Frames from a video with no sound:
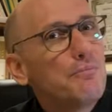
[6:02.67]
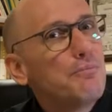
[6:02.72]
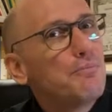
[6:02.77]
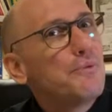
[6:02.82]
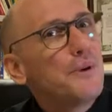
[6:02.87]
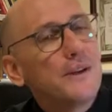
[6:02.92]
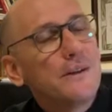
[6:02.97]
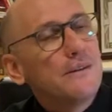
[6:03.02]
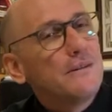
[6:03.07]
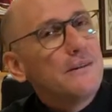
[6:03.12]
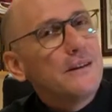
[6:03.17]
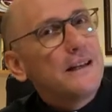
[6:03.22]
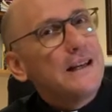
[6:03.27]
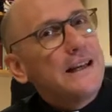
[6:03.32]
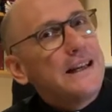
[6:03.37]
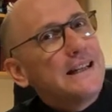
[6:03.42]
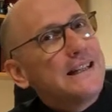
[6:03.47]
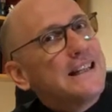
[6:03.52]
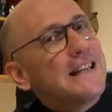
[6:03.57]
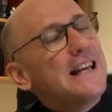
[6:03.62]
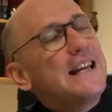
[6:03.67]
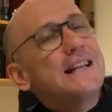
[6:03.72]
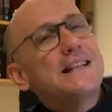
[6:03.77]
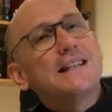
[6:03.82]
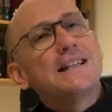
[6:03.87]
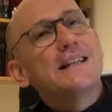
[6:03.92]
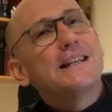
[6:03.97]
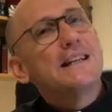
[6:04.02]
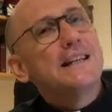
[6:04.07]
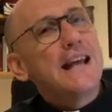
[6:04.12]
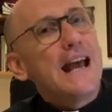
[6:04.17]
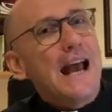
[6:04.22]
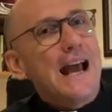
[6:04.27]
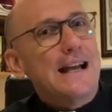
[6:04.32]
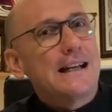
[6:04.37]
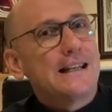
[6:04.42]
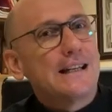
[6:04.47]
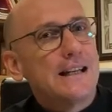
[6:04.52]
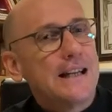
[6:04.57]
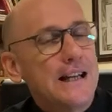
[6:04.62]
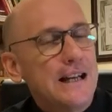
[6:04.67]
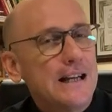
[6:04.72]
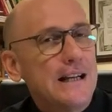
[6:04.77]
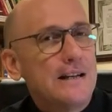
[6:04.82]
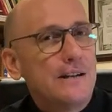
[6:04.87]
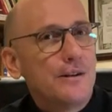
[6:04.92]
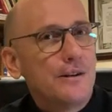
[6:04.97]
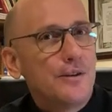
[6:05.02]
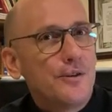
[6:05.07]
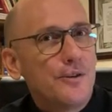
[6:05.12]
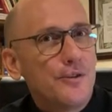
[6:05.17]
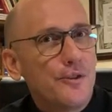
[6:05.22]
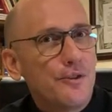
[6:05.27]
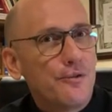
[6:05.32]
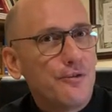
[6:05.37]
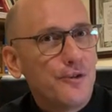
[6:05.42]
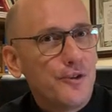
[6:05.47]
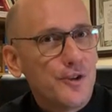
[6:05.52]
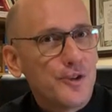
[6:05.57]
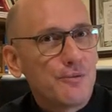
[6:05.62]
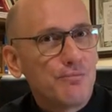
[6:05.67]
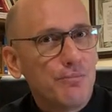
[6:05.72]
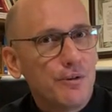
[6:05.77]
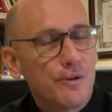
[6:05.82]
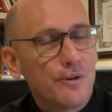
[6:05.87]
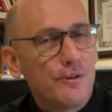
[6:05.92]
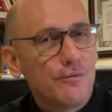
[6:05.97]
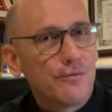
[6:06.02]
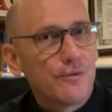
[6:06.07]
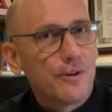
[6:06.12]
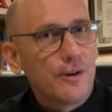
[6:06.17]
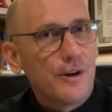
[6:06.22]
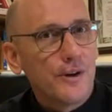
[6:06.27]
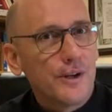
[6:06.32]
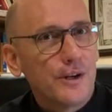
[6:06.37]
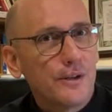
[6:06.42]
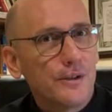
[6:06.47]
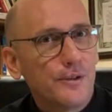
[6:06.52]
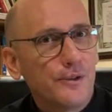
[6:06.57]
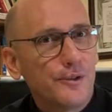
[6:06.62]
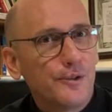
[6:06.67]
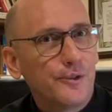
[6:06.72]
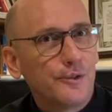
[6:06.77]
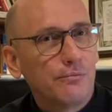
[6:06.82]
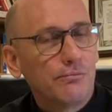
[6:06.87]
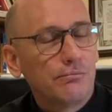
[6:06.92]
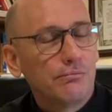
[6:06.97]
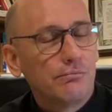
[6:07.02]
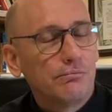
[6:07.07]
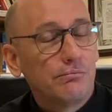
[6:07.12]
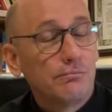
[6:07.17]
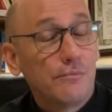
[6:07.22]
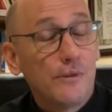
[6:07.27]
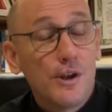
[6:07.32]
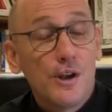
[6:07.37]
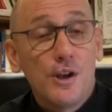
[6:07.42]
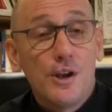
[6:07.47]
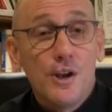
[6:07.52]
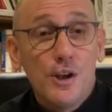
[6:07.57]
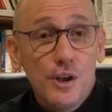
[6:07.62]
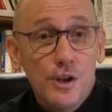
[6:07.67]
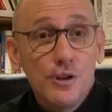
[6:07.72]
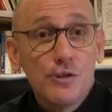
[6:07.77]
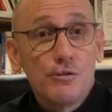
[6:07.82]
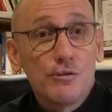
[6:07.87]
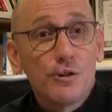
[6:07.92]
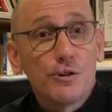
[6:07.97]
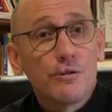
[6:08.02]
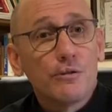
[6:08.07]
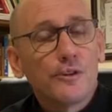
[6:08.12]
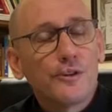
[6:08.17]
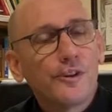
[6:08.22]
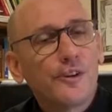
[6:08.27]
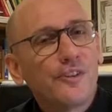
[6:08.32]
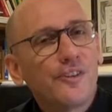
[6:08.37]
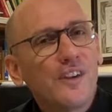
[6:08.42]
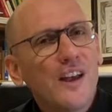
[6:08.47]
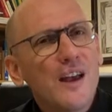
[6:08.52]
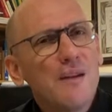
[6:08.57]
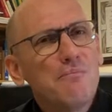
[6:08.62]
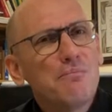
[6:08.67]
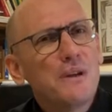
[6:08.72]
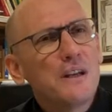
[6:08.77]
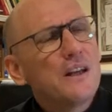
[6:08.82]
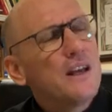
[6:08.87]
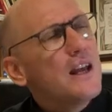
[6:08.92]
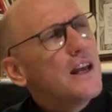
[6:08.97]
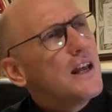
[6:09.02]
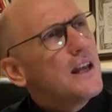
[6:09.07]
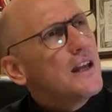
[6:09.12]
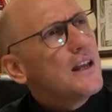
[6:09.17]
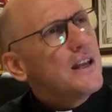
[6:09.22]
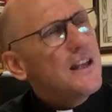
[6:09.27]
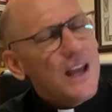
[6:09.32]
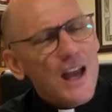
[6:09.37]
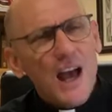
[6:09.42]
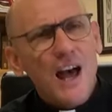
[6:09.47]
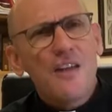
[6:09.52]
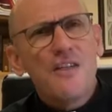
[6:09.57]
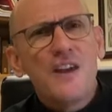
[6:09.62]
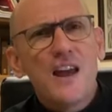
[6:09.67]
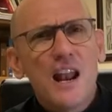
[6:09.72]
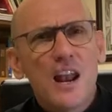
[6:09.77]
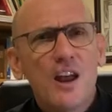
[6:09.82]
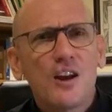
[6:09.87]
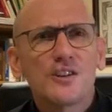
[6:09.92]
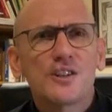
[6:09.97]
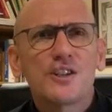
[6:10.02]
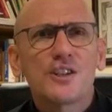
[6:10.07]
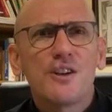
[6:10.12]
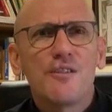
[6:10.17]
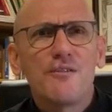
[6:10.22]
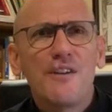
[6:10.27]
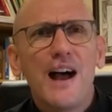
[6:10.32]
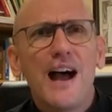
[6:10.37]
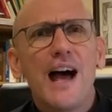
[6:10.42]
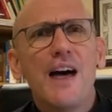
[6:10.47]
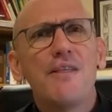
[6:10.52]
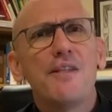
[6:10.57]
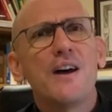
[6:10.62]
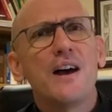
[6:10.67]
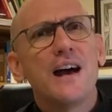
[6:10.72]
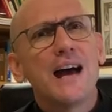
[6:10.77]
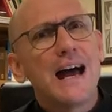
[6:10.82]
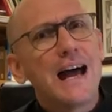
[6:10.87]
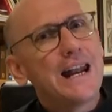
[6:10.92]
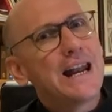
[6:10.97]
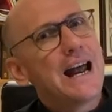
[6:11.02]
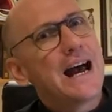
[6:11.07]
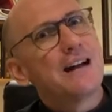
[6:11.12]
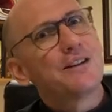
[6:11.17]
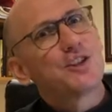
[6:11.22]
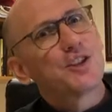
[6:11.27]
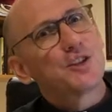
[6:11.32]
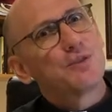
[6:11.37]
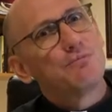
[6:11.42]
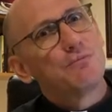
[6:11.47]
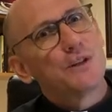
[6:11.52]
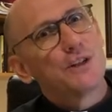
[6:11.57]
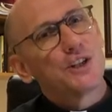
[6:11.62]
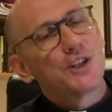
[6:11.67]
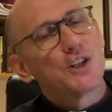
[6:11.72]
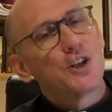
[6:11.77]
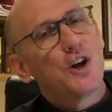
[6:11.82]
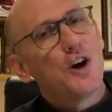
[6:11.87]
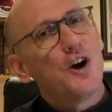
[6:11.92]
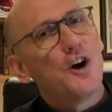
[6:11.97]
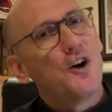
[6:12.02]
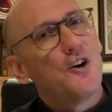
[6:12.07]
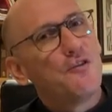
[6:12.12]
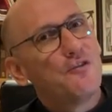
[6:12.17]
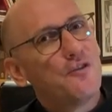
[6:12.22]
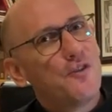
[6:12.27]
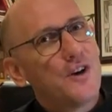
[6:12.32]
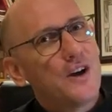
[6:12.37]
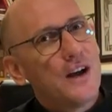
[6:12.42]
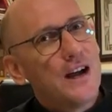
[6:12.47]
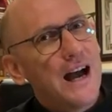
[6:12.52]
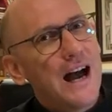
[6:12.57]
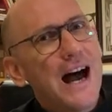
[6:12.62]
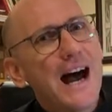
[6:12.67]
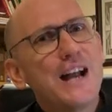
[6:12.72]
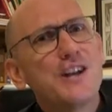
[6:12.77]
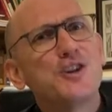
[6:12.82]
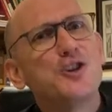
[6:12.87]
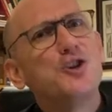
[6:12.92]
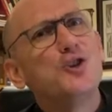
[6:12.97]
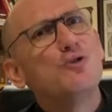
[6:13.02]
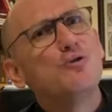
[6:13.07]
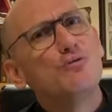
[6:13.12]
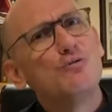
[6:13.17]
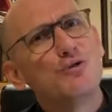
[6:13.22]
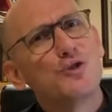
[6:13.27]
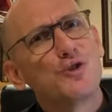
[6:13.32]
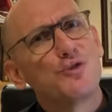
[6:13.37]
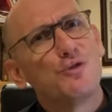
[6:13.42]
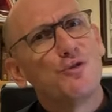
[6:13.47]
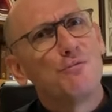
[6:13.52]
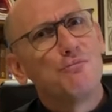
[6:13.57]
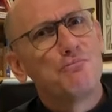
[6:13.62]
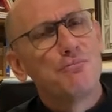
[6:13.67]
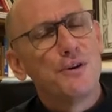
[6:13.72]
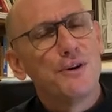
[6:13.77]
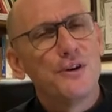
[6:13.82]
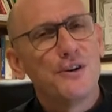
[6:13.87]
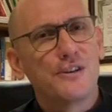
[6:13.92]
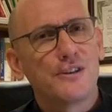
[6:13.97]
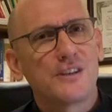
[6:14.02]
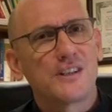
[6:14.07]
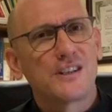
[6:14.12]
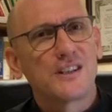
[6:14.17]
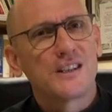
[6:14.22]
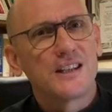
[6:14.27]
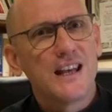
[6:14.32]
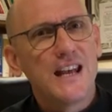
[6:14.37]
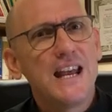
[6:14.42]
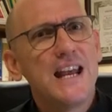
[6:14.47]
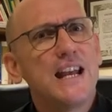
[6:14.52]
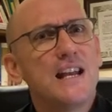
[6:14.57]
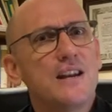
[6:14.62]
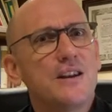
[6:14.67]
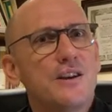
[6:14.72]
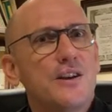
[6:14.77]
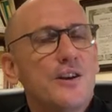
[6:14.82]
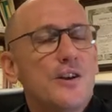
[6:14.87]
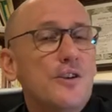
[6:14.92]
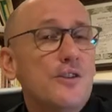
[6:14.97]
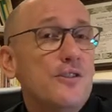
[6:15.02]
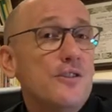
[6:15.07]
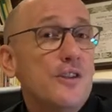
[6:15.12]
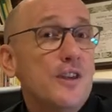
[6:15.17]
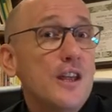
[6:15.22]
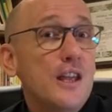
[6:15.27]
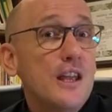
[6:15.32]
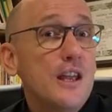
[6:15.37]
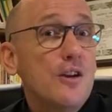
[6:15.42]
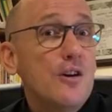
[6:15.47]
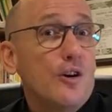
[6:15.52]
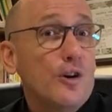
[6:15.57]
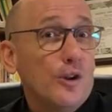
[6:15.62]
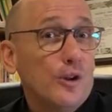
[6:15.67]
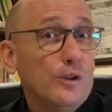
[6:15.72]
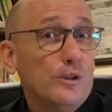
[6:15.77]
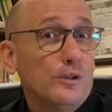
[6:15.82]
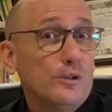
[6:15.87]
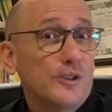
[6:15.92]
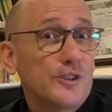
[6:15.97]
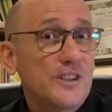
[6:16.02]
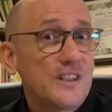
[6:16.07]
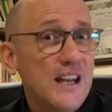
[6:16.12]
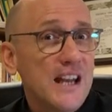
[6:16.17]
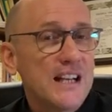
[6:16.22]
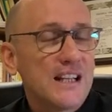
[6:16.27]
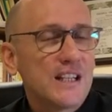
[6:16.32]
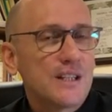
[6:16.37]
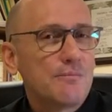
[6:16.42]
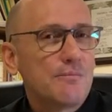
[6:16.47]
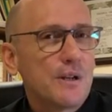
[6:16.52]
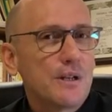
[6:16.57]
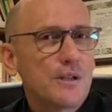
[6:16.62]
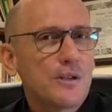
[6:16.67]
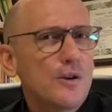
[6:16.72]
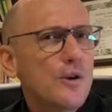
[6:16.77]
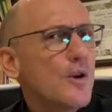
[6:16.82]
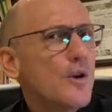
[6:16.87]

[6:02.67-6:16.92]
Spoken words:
But it's hinted at in the first book of Chronicles. You could also say, but yeah, there are lots of other announcements of unusual births in the Old Testament.